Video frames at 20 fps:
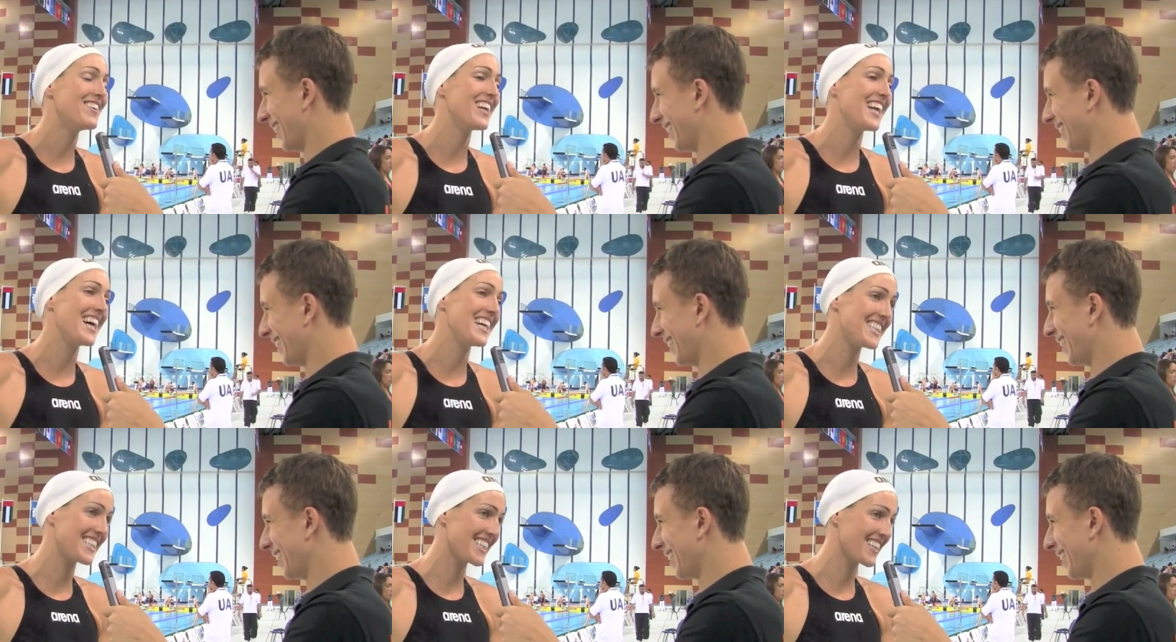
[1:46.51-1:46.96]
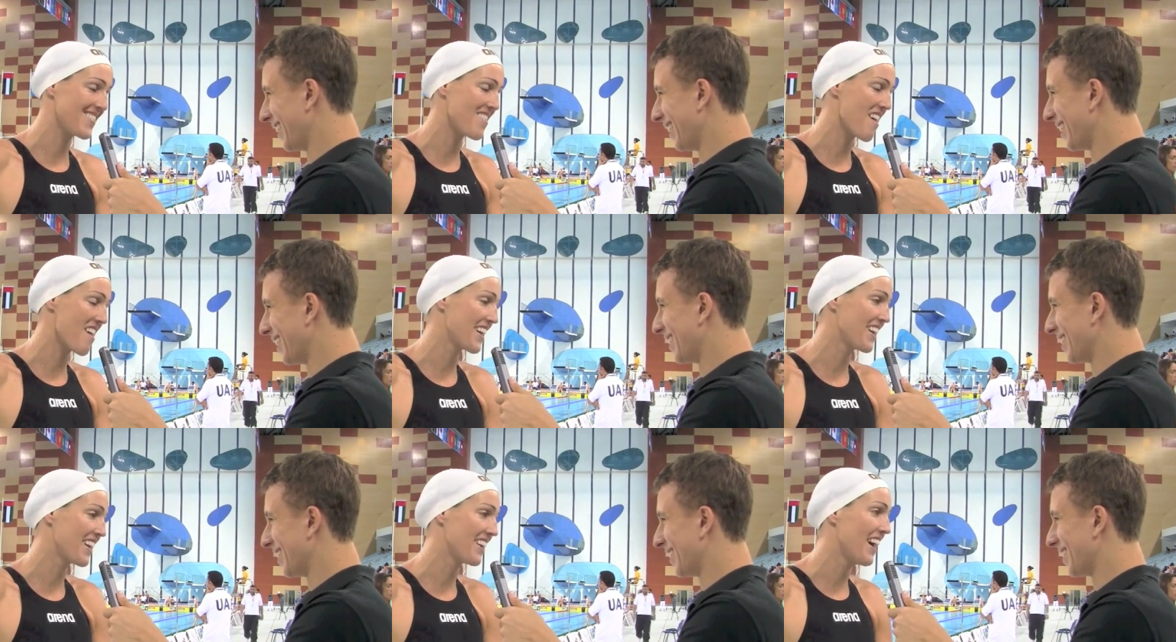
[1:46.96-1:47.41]
Speaker 1: the last year
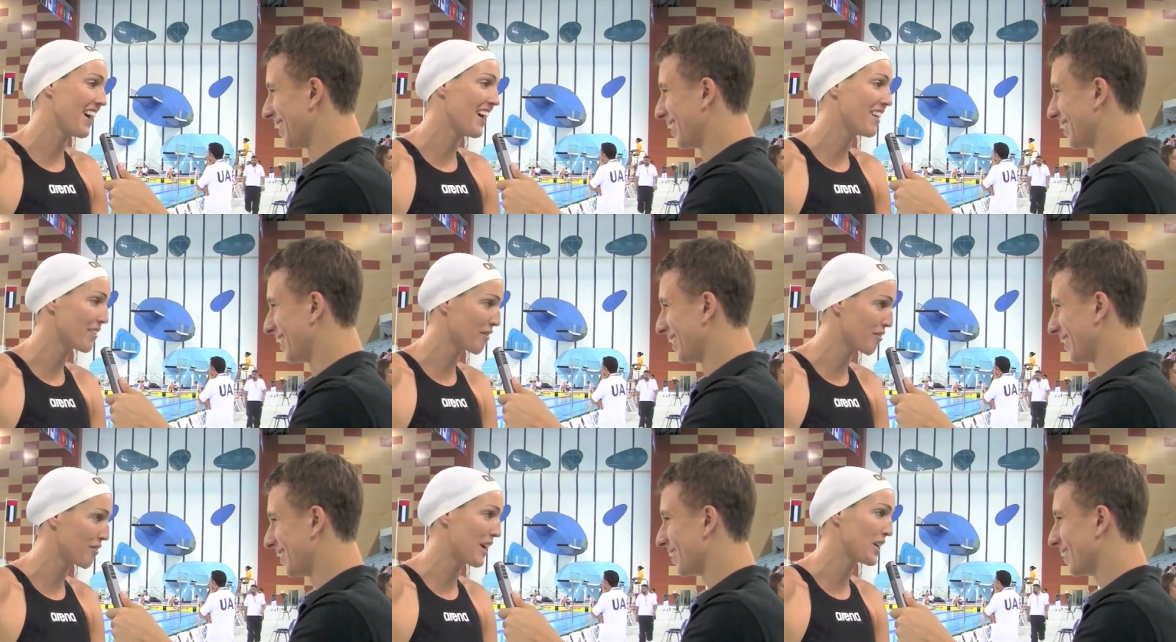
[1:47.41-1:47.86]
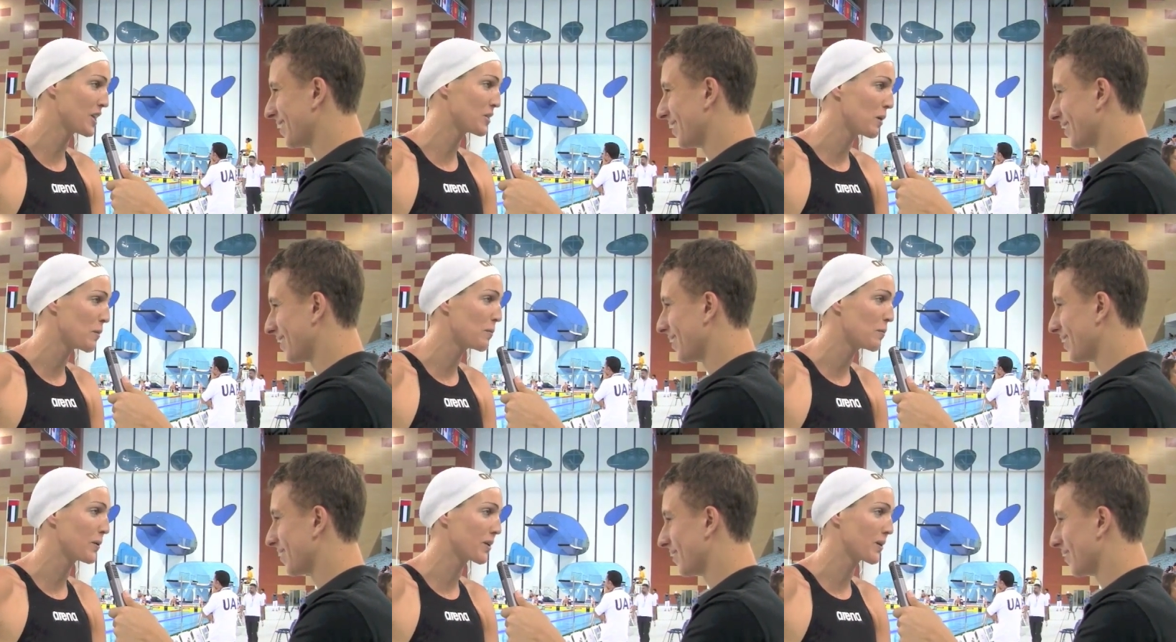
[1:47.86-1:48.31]
I've added the 100 fly
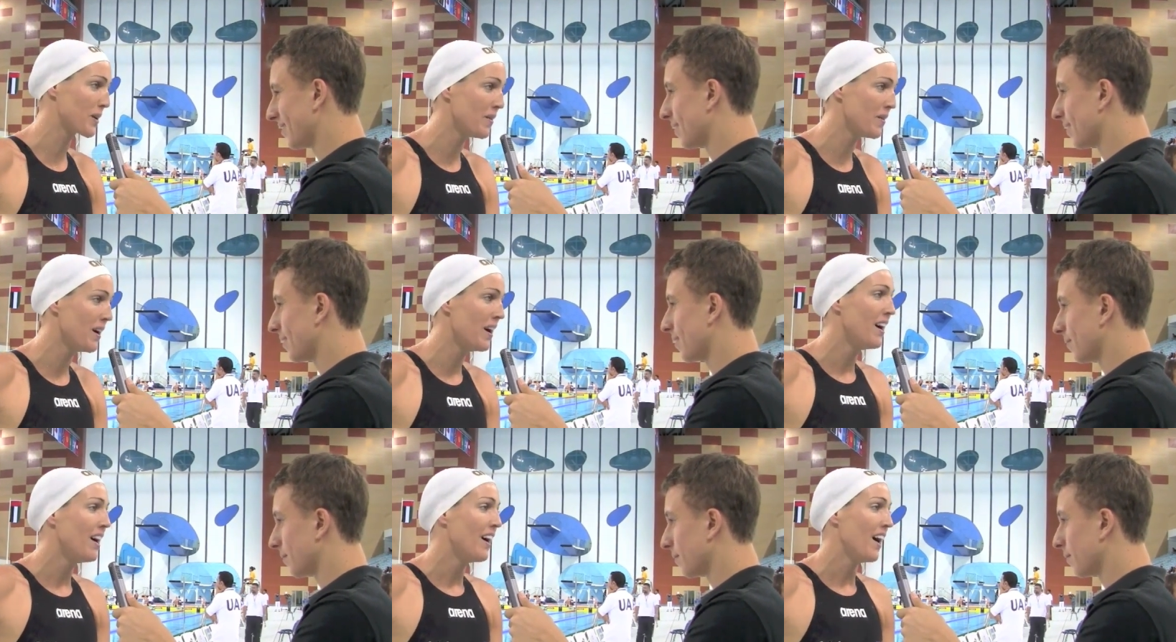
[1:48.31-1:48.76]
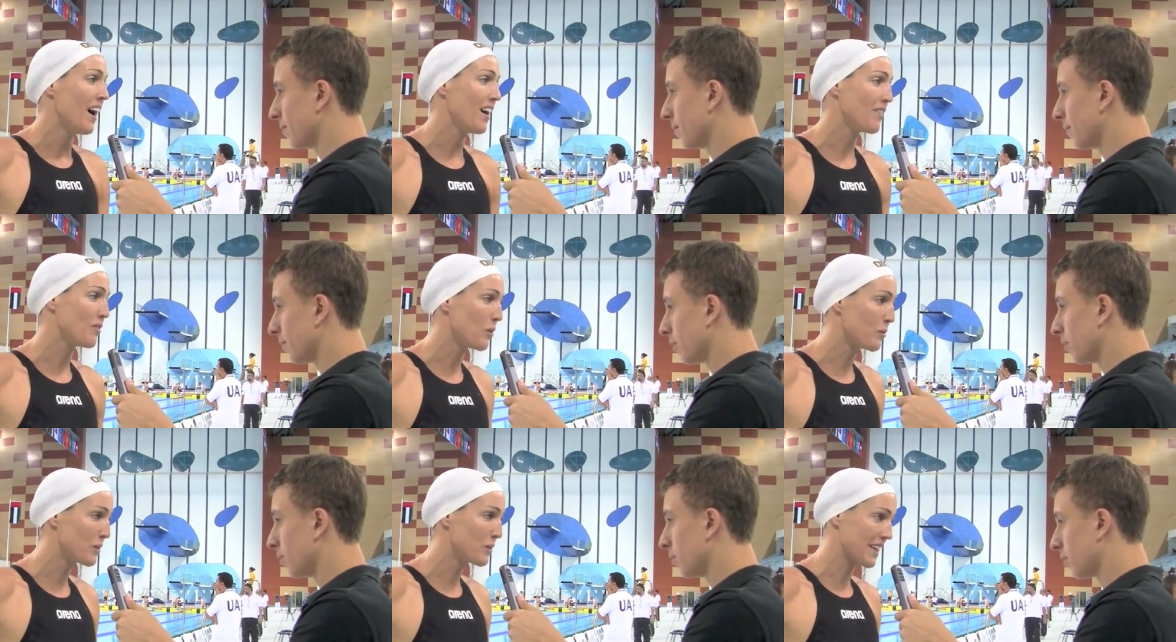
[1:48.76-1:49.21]
to my program program.
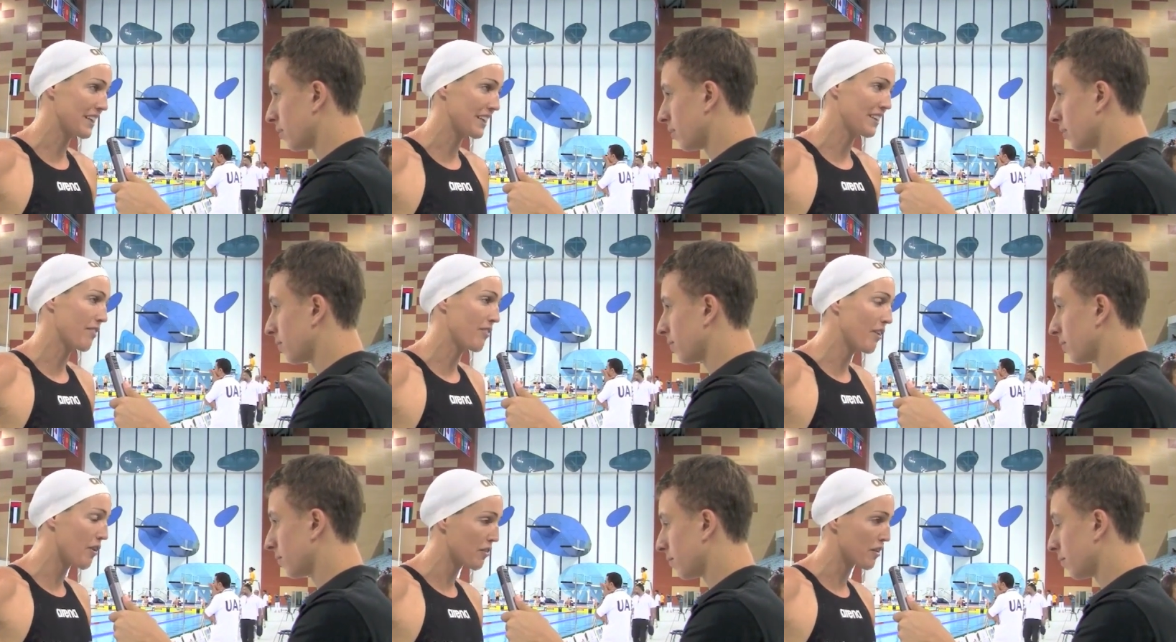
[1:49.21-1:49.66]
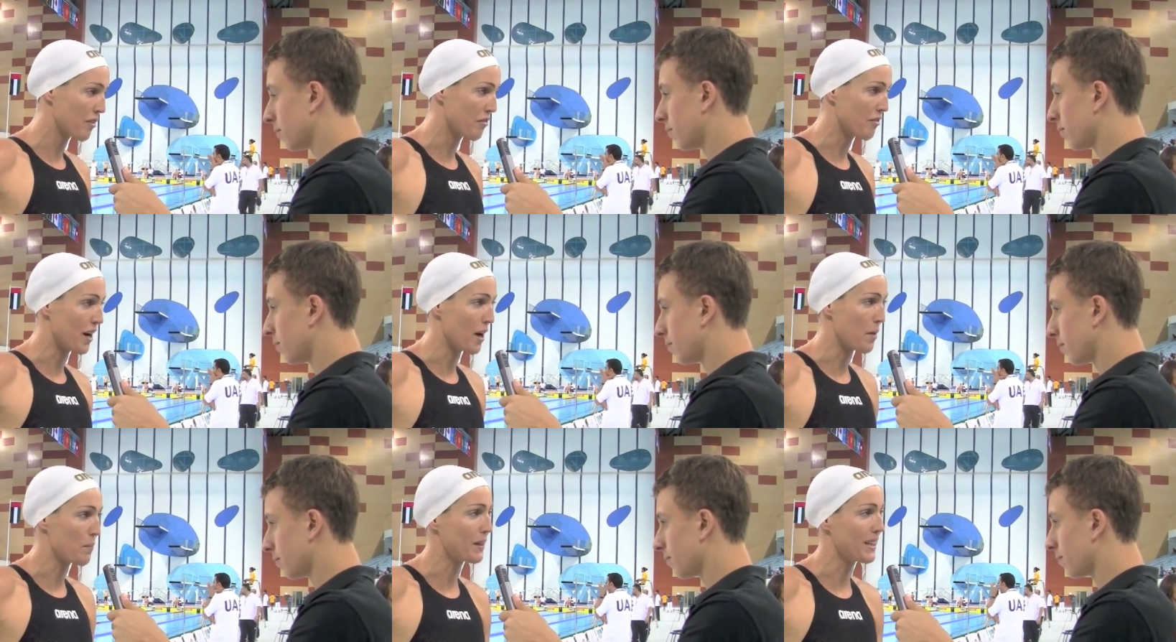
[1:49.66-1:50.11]
I've always liked the 50
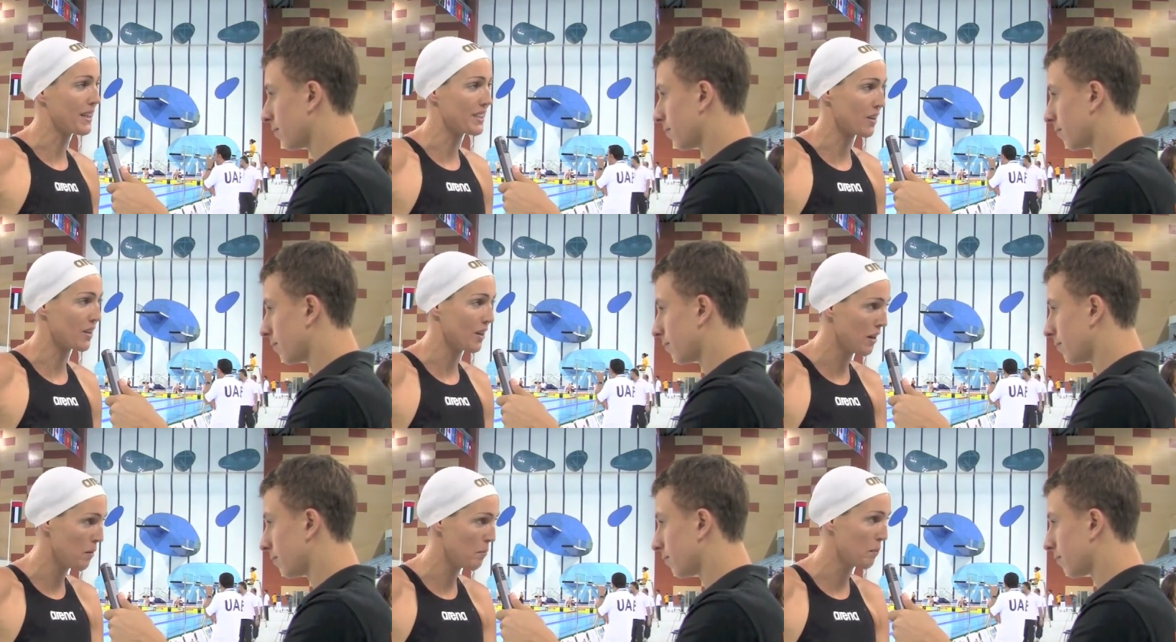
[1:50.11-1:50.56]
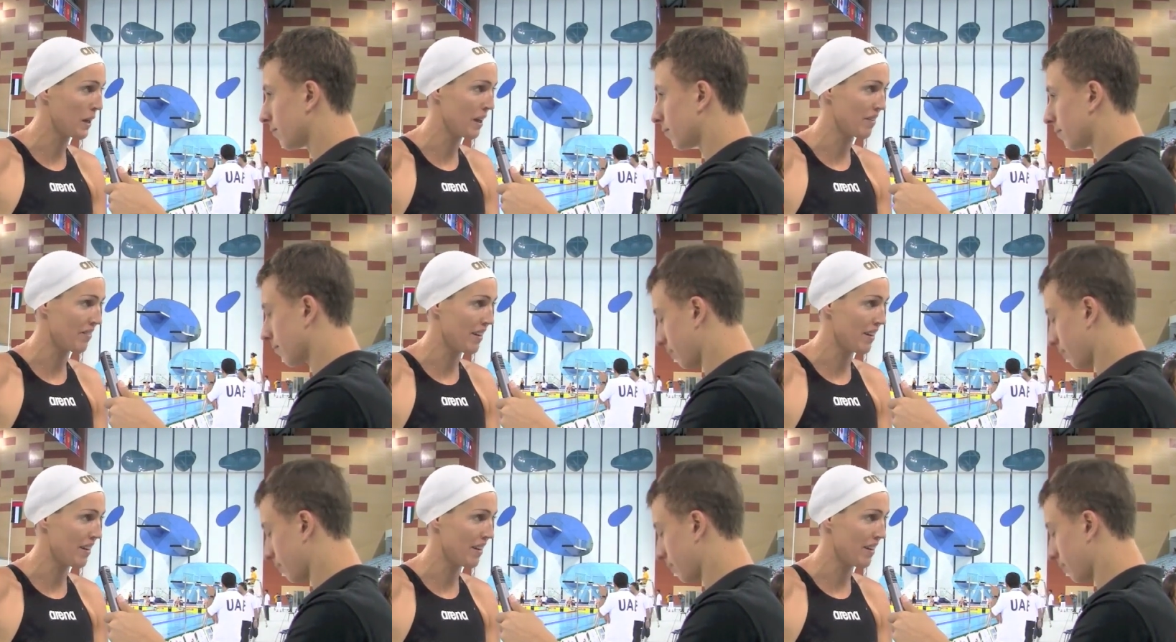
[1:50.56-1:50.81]
fly, but that's an Olympic